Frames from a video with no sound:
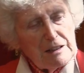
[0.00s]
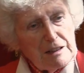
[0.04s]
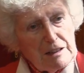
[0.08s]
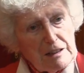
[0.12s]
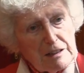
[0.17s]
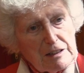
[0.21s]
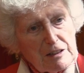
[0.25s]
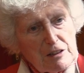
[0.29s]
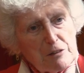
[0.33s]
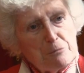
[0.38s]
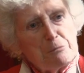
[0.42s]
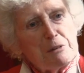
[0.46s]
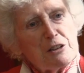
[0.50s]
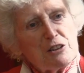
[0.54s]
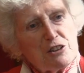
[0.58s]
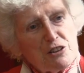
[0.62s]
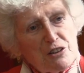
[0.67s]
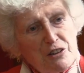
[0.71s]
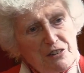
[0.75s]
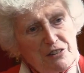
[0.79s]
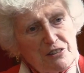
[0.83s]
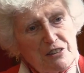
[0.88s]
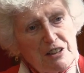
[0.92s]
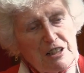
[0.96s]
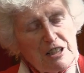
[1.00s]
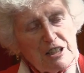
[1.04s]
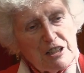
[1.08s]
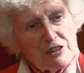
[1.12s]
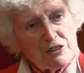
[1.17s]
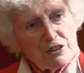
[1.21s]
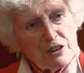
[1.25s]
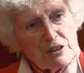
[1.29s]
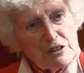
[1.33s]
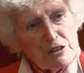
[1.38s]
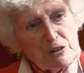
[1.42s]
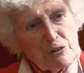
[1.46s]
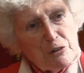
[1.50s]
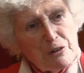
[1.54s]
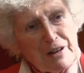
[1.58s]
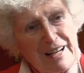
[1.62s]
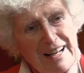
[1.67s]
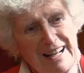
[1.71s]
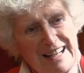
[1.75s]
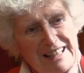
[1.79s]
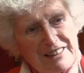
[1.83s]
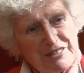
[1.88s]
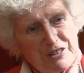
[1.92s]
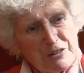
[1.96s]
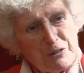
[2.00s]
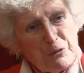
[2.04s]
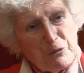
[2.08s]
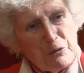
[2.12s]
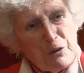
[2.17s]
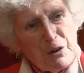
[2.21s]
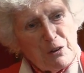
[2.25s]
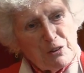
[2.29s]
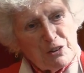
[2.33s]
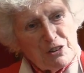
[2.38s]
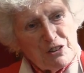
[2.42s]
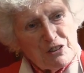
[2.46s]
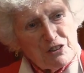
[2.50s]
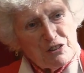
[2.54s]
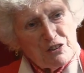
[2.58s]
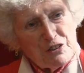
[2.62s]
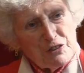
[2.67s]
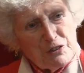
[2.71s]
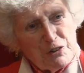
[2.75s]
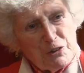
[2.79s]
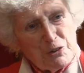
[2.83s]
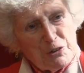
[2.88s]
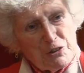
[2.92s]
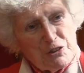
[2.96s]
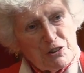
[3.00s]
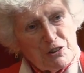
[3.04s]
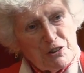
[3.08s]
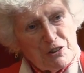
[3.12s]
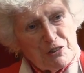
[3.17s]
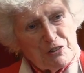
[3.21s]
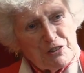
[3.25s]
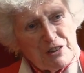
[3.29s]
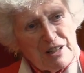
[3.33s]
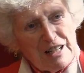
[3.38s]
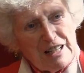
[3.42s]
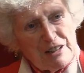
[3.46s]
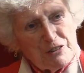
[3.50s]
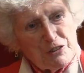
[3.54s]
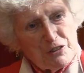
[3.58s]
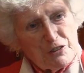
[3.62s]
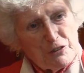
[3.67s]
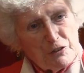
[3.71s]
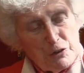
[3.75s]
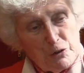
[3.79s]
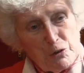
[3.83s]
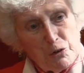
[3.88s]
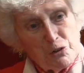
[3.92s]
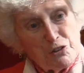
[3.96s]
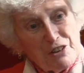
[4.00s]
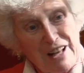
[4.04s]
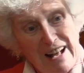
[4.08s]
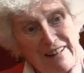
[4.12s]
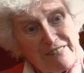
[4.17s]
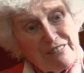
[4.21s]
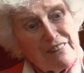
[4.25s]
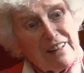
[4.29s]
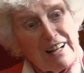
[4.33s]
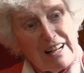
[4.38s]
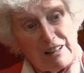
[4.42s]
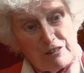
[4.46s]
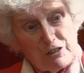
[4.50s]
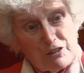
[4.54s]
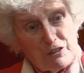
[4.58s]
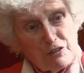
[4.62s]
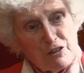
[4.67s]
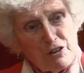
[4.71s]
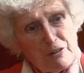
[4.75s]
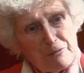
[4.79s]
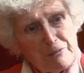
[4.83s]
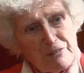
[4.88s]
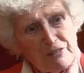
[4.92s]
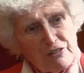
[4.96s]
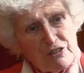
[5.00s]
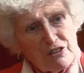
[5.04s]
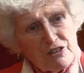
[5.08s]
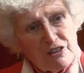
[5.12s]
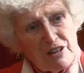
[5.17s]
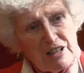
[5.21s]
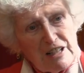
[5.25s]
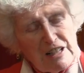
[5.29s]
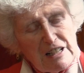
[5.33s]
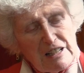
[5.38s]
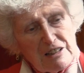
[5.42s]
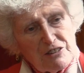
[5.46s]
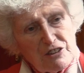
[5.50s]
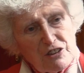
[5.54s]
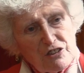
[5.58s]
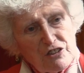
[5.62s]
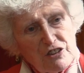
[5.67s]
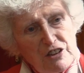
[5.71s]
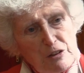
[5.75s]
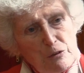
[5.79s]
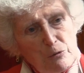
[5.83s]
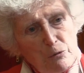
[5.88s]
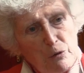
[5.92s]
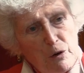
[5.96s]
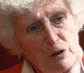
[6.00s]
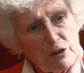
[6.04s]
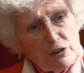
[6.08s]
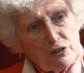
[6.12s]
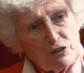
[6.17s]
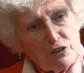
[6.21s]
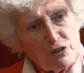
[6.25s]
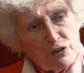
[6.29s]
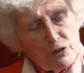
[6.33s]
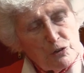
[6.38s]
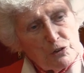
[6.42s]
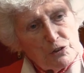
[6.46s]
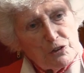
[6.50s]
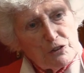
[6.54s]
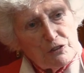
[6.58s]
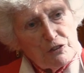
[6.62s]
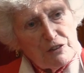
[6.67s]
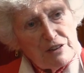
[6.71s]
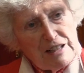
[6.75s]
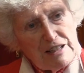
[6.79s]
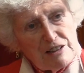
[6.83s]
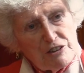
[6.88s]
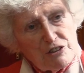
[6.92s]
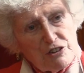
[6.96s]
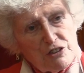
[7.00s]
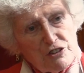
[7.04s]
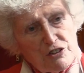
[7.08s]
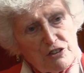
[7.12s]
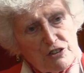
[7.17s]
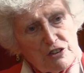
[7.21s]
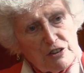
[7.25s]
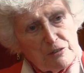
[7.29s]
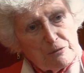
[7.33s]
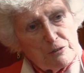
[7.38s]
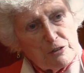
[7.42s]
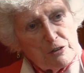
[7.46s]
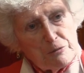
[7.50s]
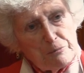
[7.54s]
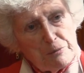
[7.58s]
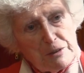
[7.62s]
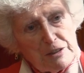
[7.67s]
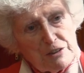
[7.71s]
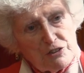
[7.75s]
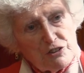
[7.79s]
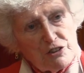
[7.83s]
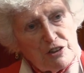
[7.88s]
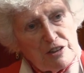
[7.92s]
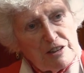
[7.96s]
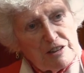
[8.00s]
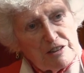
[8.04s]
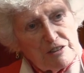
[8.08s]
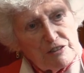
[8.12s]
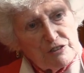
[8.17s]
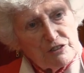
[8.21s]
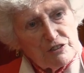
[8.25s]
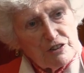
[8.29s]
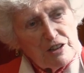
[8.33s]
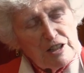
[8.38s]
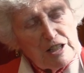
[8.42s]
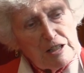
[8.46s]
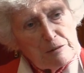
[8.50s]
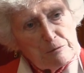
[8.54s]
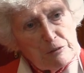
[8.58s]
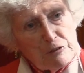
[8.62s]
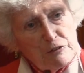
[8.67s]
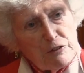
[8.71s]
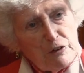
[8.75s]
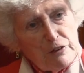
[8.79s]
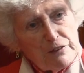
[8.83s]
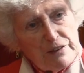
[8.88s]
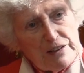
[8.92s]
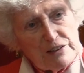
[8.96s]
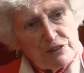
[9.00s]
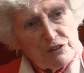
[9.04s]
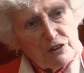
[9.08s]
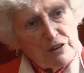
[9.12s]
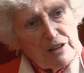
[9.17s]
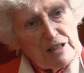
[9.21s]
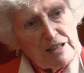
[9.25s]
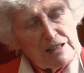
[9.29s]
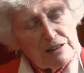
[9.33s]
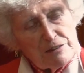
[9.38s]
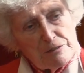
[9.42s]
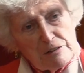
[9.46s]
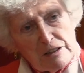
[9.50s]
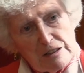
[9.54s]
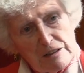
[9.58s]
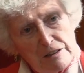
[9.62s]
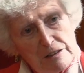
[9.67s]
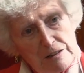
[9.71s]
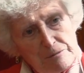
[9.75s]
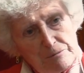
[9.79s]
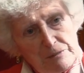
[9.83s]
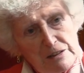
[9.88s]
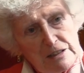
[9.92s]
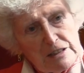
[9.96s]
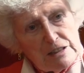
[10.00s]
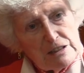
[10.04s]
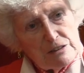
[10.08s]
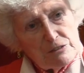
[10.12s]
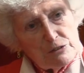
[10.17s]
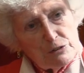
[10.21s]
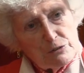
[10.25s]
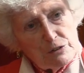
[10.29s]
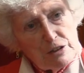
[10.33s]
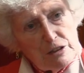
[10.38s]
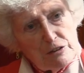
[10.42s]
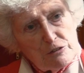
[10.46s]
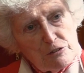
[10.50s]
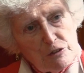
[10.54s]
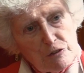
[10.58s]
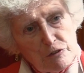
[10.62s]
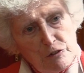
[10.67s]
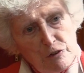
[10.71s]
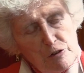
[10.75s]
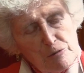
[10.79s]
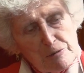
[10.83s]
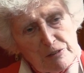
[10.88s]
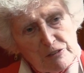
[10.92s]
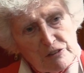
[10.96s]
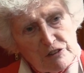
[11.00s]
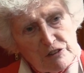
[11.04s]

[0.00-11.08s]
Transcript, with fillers: uh, commission to look at what is the future of the House of Lords and the House of Commons to see what sort of relationship could be achieved before they try and, um, you know, reform